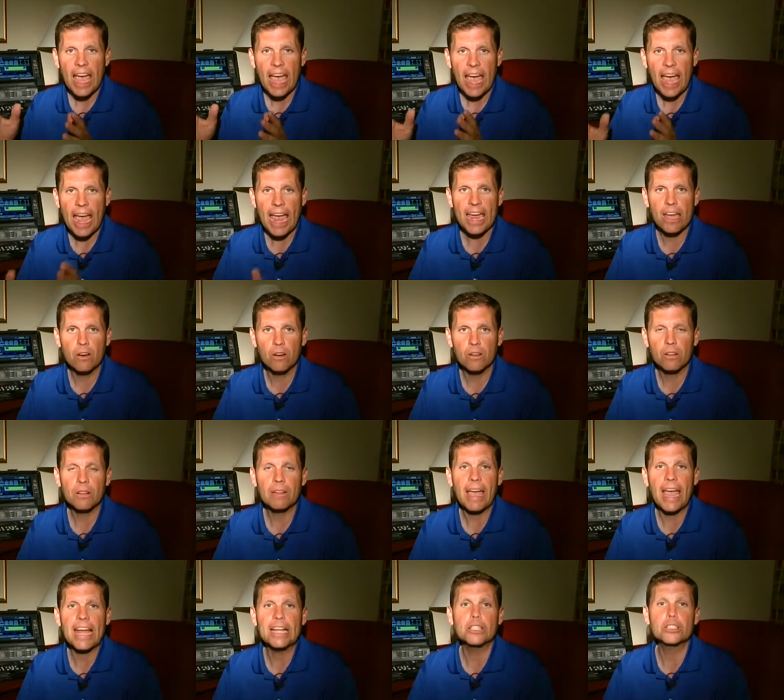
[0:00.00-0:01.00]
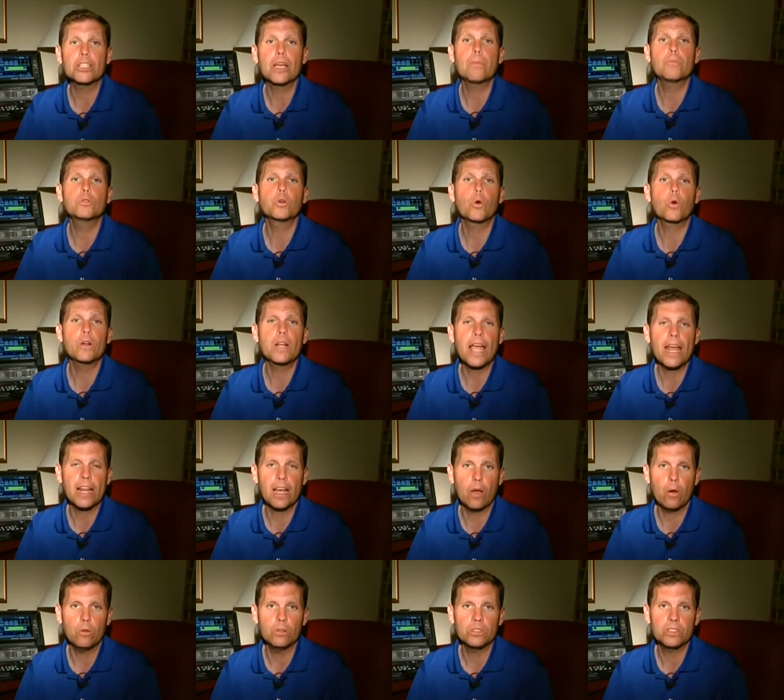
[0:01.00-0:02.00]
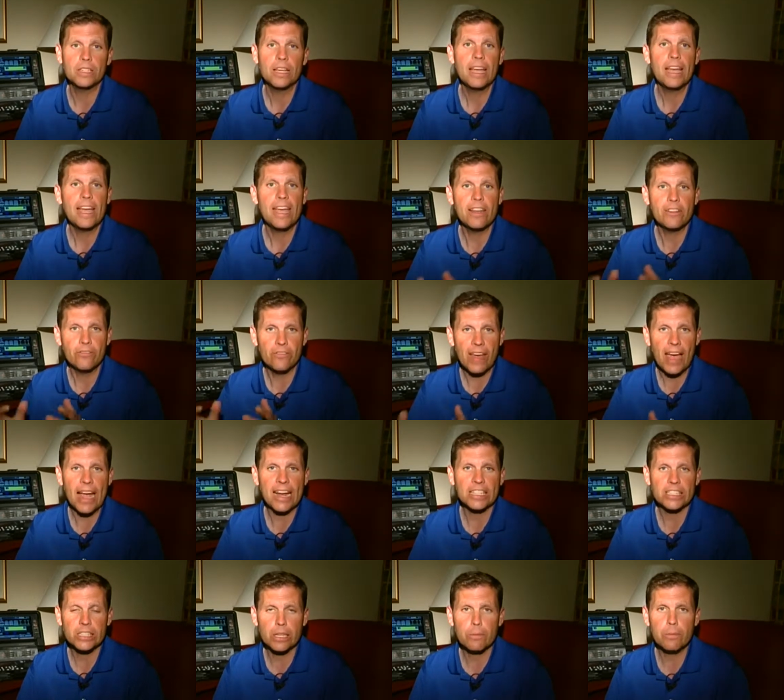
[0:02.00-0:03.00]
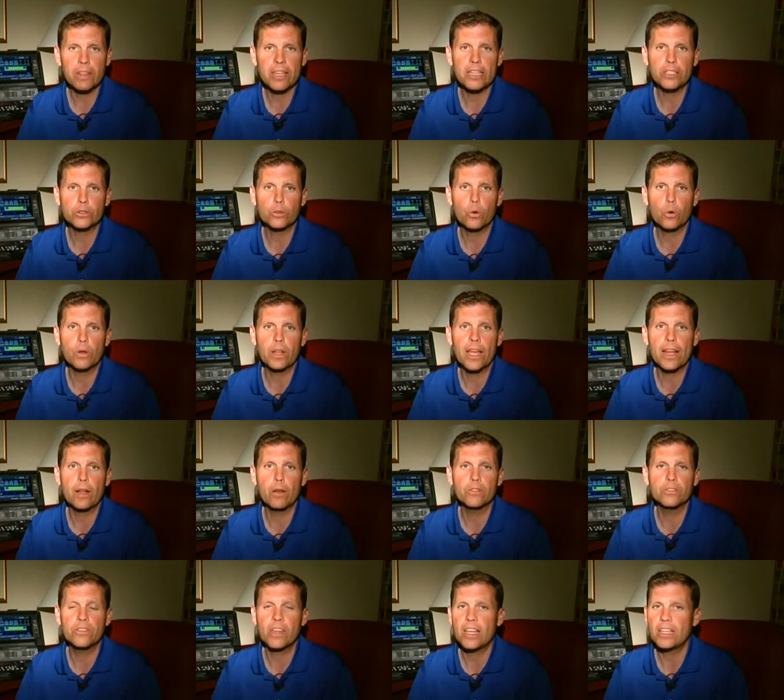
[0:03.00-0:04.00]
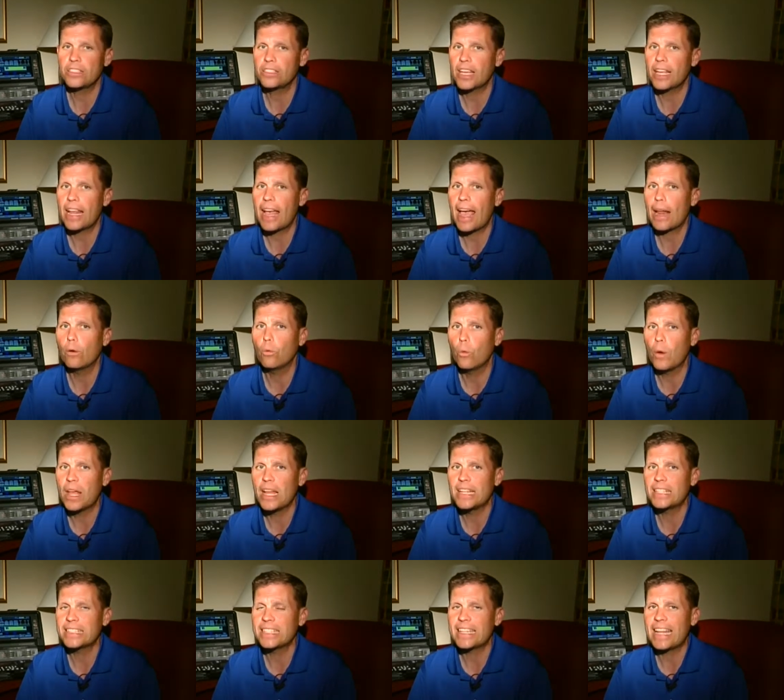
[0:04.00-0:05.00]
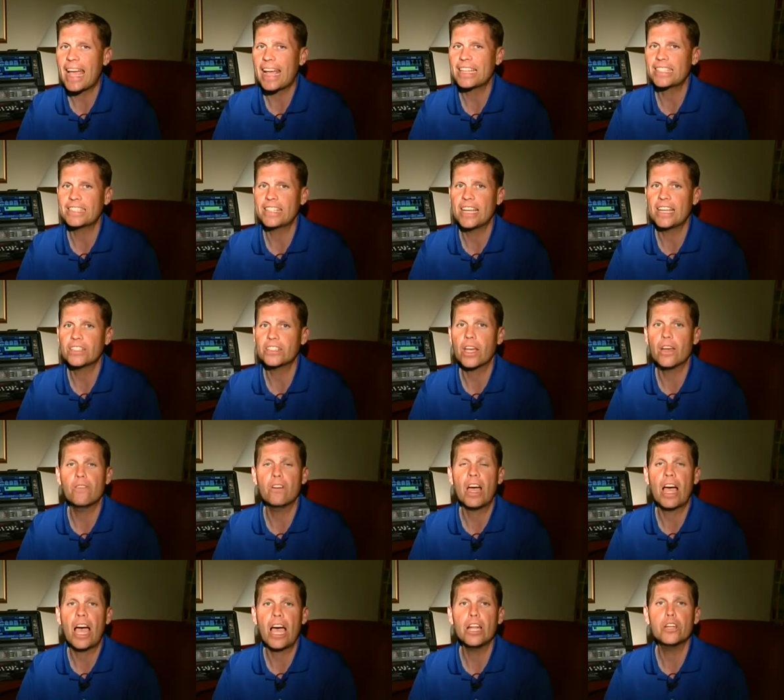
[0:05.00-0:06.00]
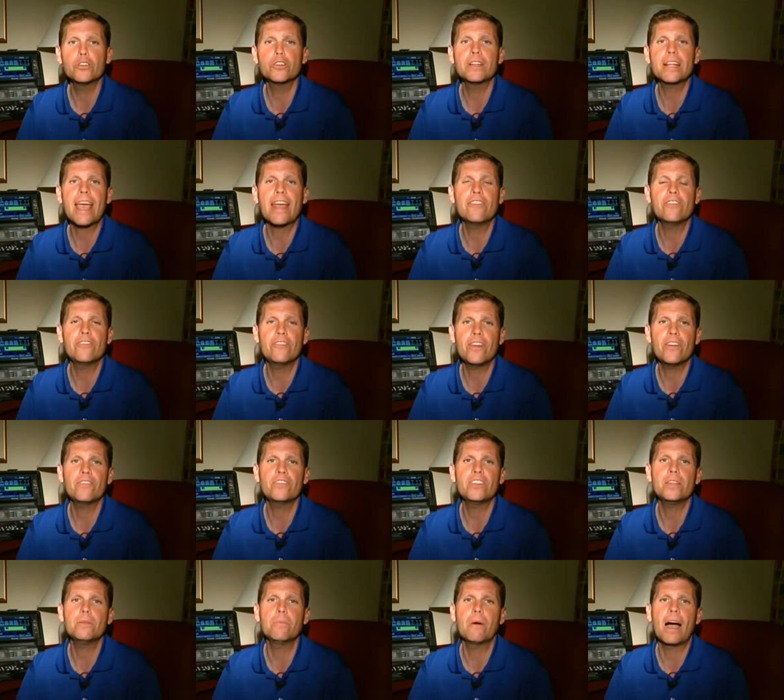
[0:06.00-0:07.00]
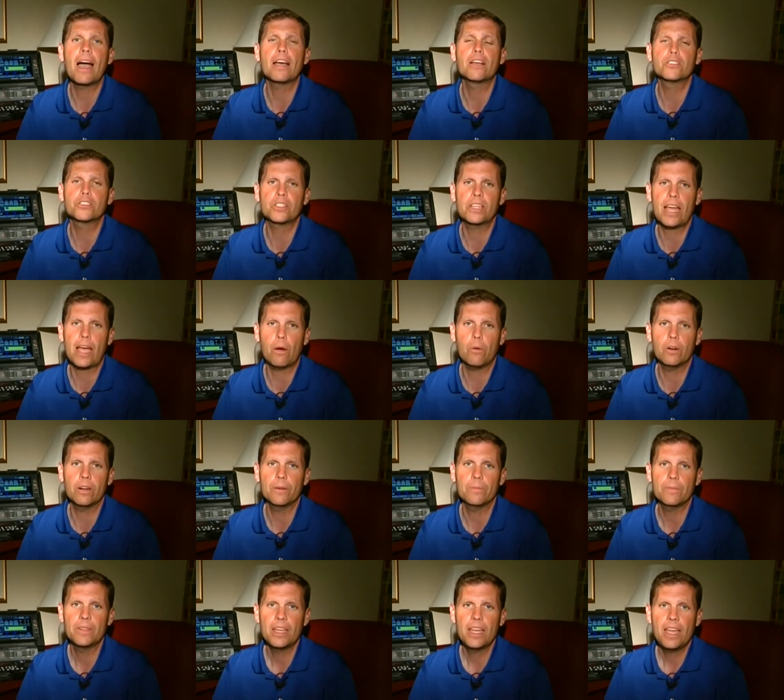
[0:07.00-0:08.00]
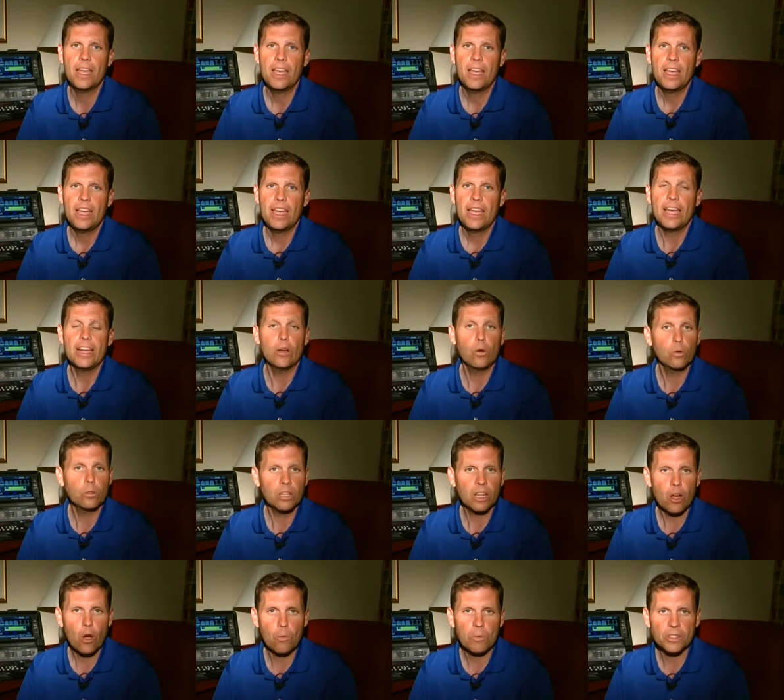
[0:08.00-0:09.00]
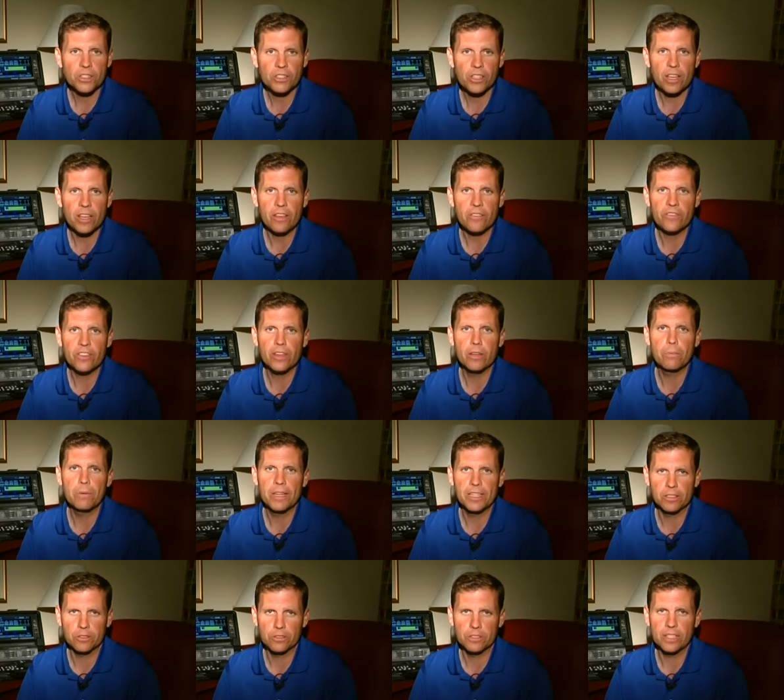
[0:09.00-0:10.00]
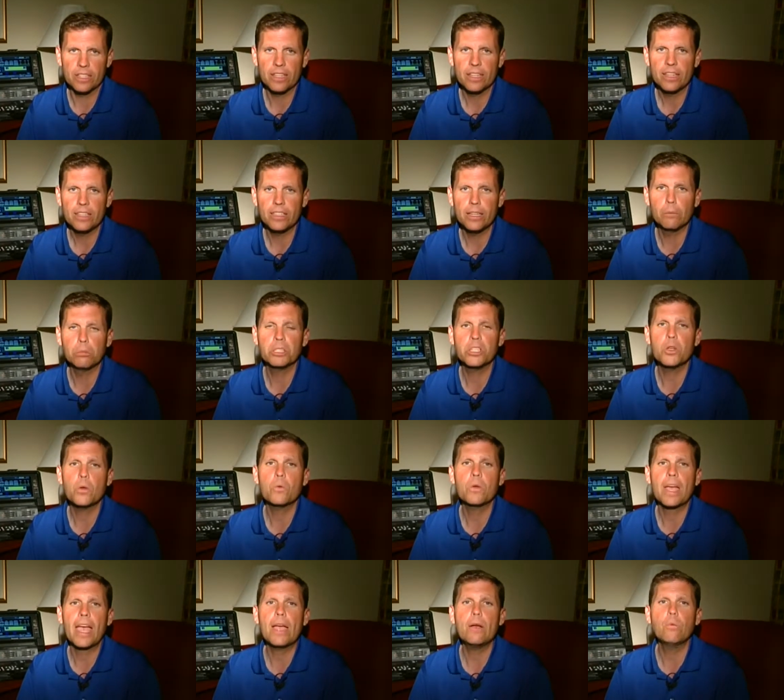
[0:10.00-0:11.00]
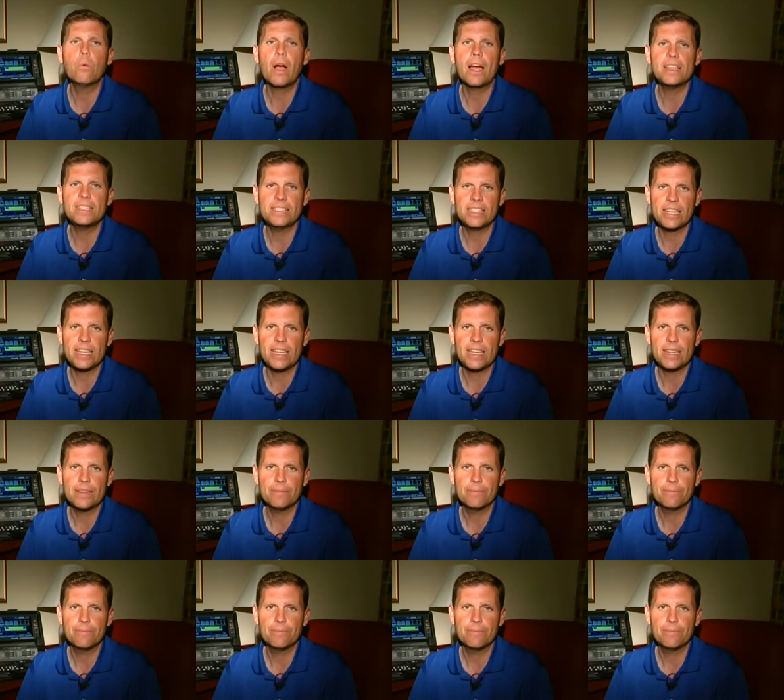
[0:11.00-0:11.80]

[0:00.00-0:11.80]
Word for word: hail, and some tornadoes. In fact, some of these tornadoes, they said, had winds in excess of 150 miles an hour. In Oklahoma City, Phil Pendleton, WKYT.